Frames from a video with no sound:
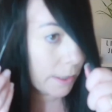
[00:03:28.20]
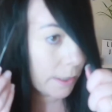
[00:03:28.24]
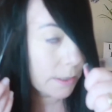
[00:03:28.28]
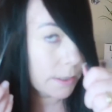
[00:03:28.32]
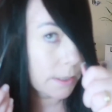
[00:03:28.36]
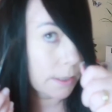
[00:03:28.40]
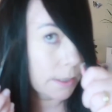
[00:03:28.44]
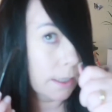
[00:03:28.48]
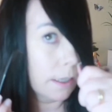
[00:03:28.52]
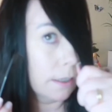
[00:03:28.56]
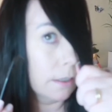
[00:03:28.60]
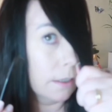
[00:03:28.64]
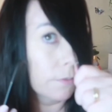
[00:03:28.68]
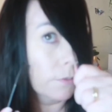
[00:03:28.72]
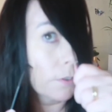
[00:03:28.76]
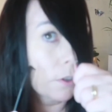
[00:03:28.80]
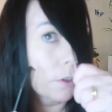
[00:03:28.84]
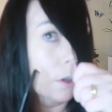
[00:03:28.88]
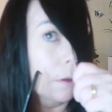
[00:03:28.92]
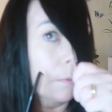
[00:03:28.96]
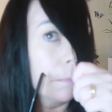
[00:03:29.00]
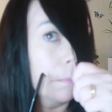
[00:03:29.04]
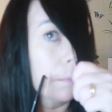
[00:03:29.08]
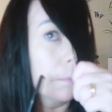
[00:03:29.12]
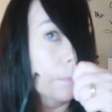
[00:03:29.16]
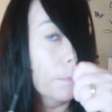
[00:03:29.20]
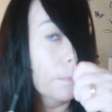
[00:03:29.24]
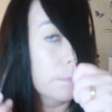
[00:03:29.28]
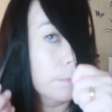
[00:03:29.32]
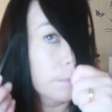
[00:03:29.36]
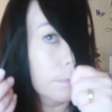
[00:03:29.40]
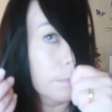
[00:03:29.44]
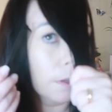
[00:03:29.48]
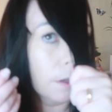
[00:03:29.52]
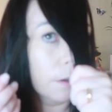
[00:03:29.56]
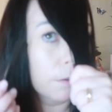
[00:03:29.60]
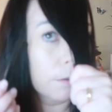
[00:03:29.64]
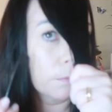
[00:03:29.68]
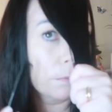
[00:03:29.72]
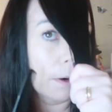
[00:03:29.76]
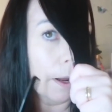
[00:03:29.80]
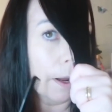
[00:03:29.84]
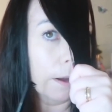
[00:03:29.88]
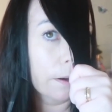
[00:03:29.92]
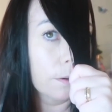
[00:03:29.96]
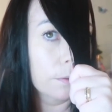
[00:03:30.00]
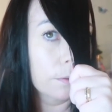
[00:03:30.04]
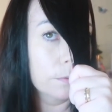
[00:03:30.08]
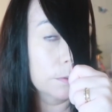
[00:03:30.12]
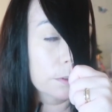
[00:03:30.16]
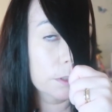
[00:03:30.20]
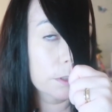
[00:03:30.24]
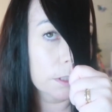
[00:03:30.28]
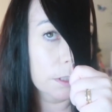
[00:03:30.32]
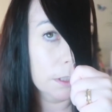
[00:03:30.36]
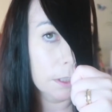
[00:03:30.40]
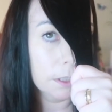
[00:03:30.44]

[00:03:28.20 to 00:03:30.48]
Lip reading: it to kind of come around,